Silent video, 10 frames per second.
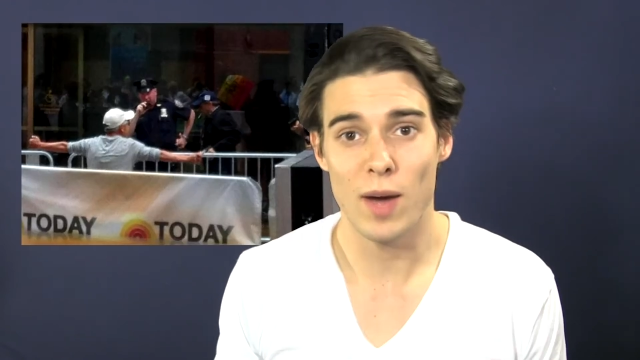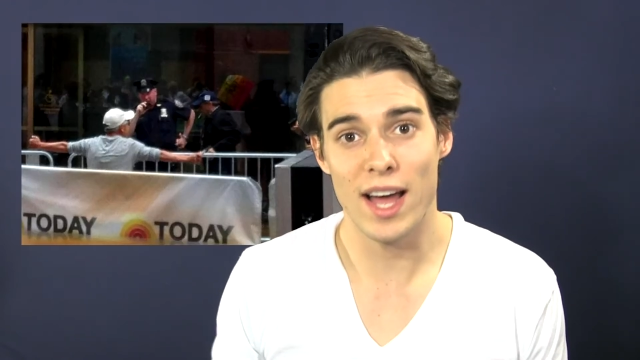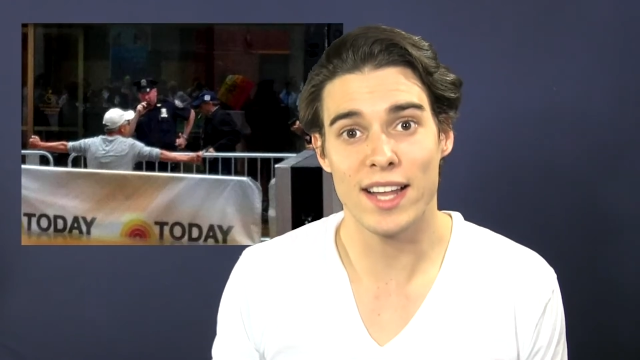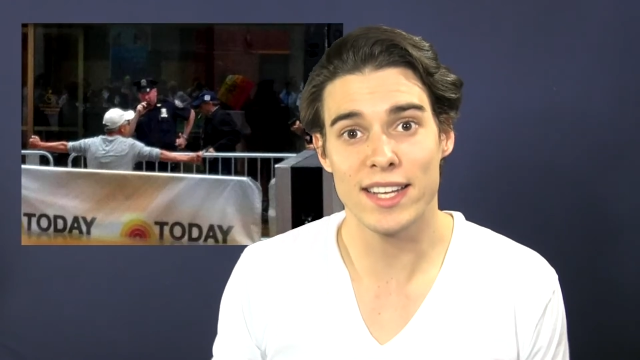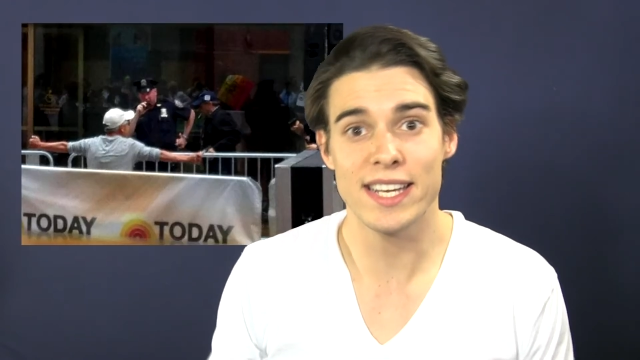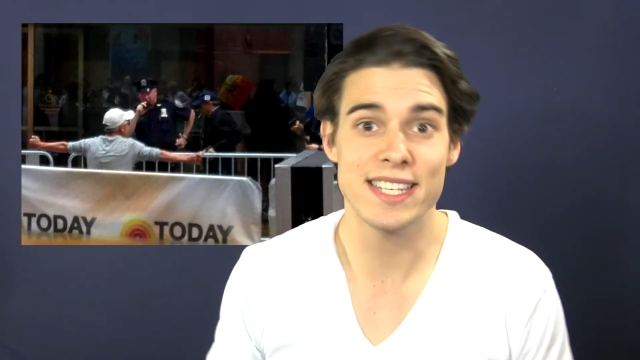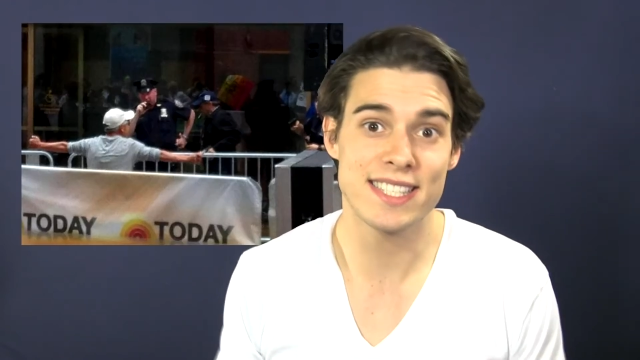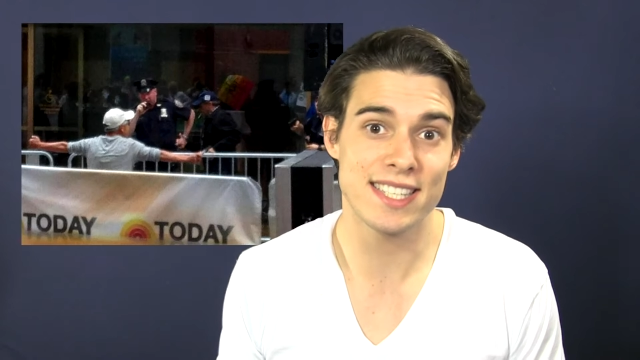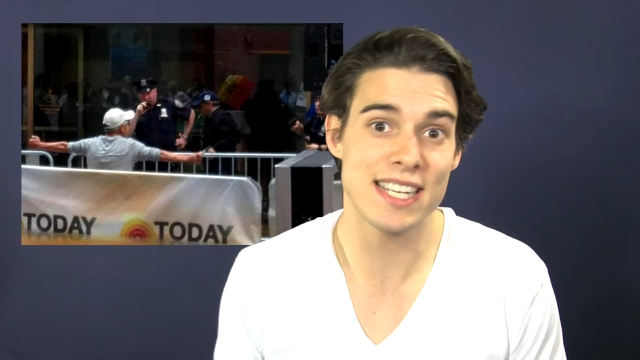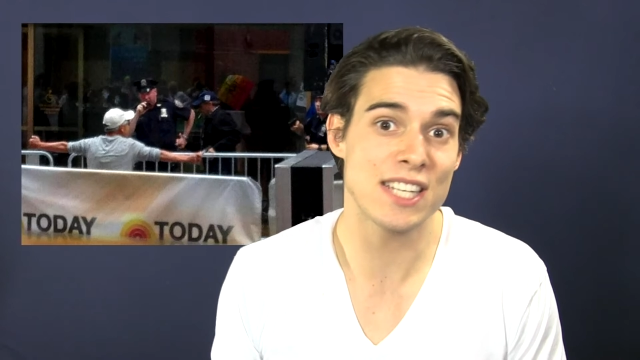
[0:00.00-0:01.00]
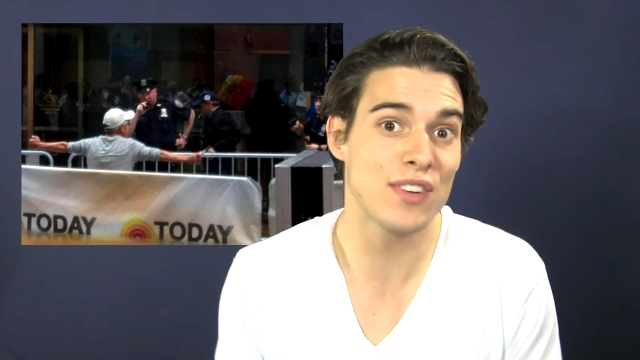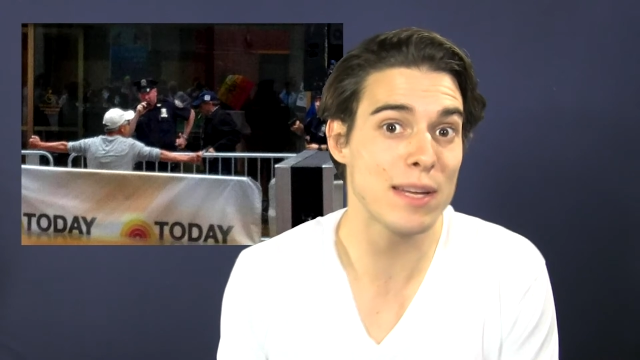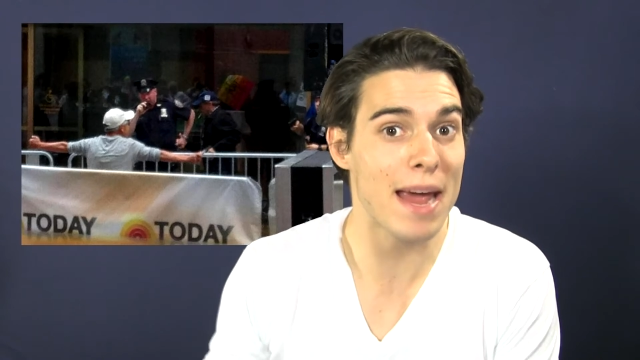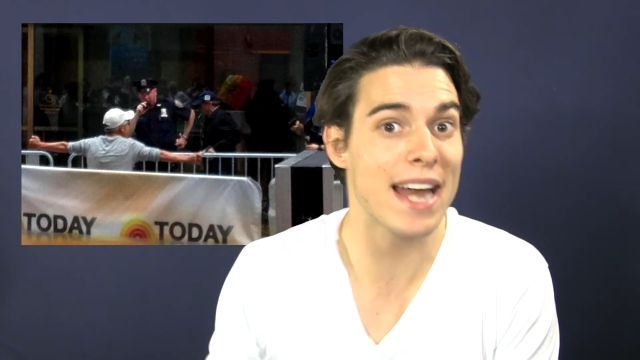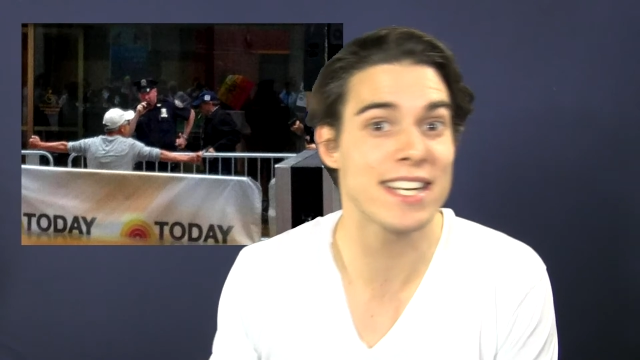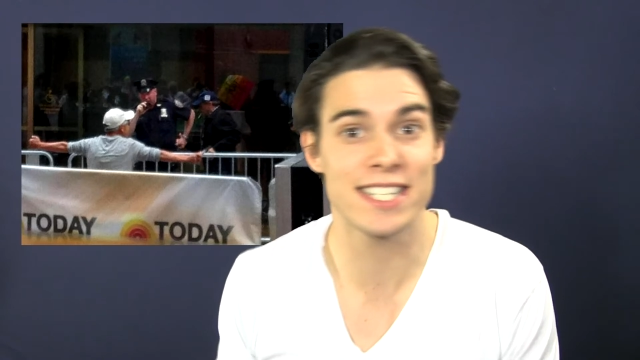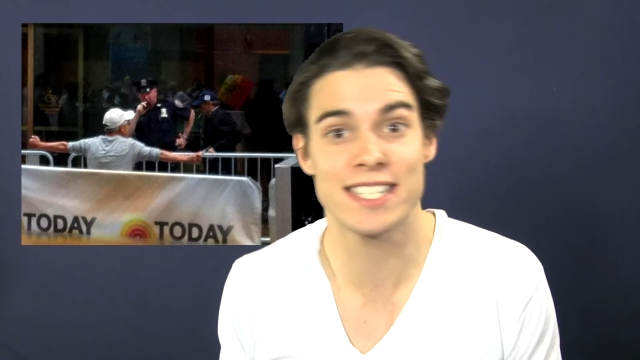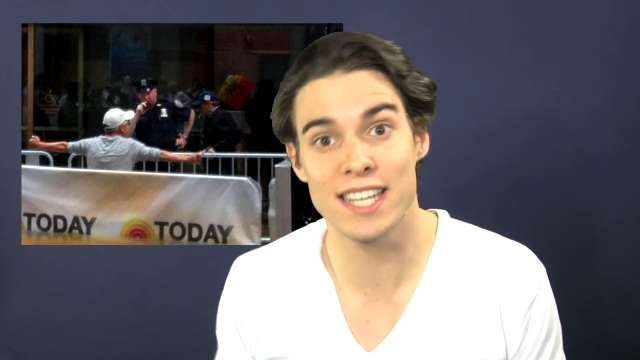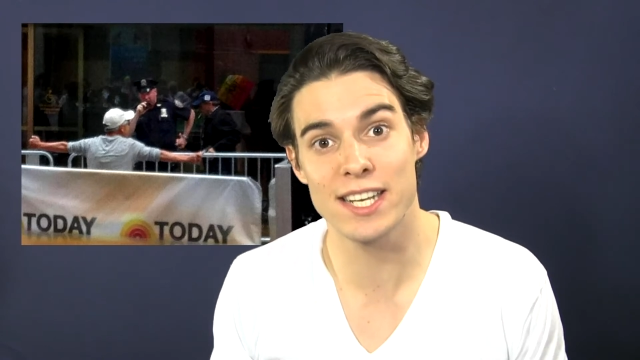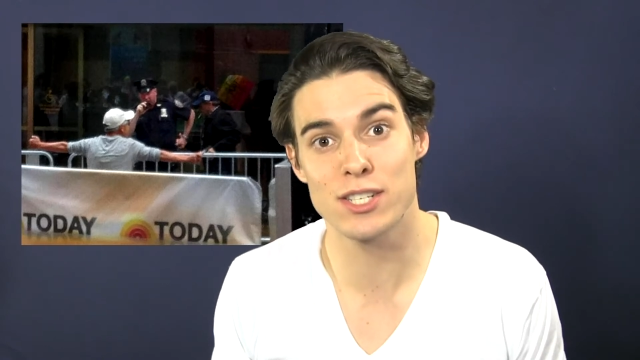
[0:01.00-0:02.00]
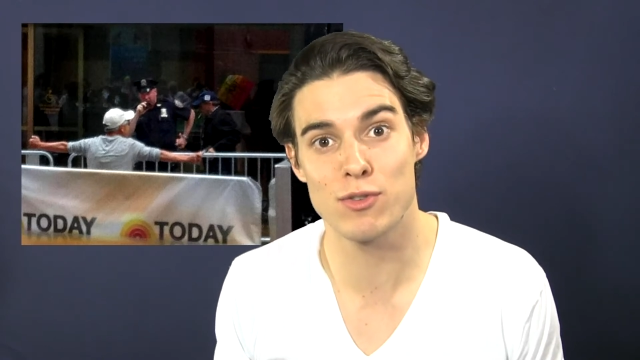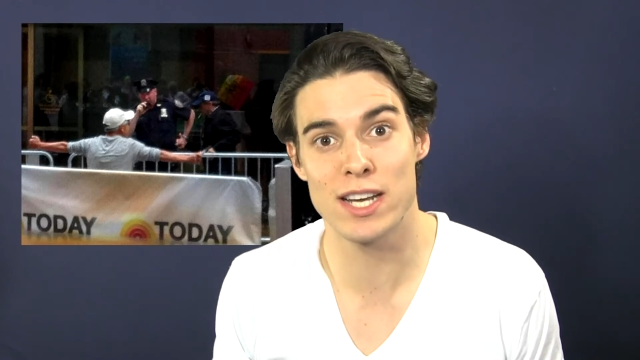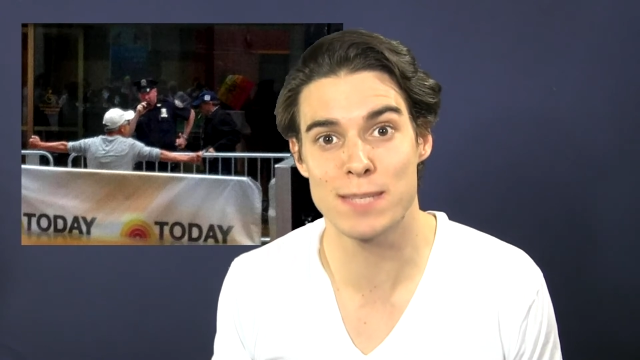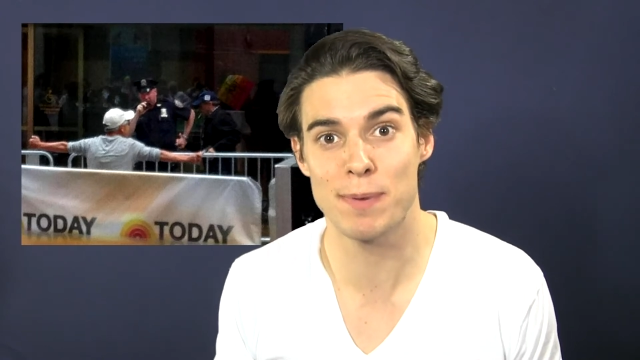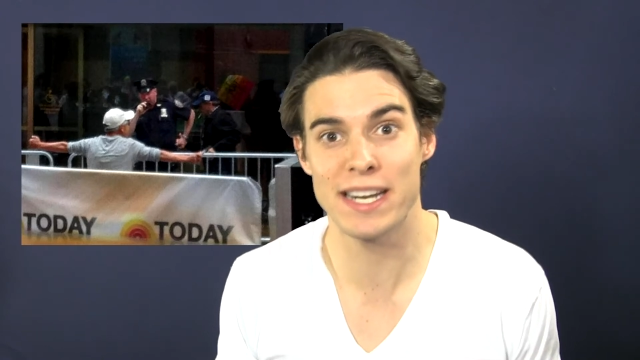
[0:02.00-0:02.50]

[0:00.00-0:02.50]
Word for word: Well, he successfully managed to slit his wrists,